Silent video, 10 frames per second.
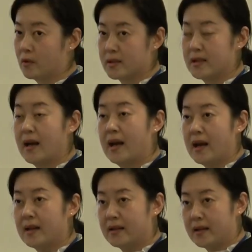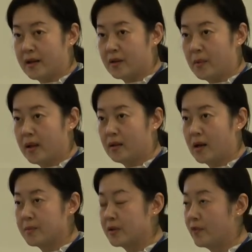course. And the other one
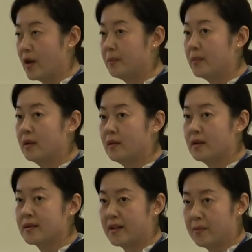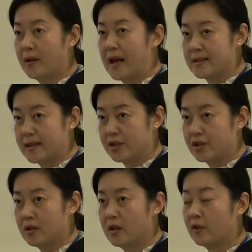comes from the
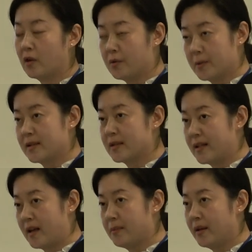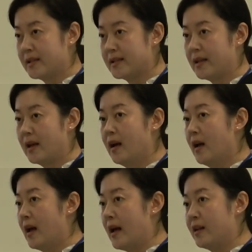stabilization of global sustainability
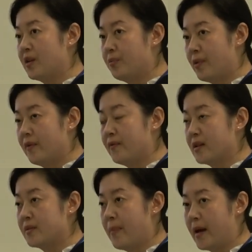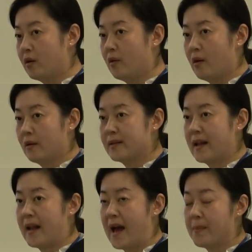and the previous backlog
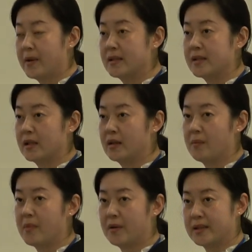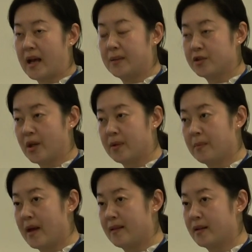that happened in the maritime
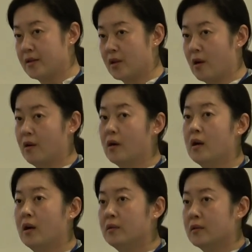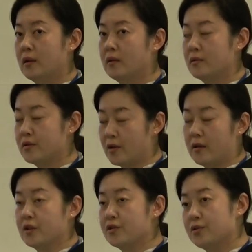shipping methods are
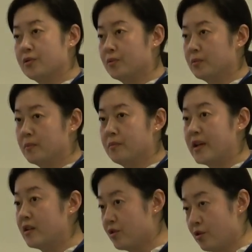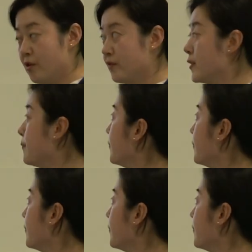starting to be solved.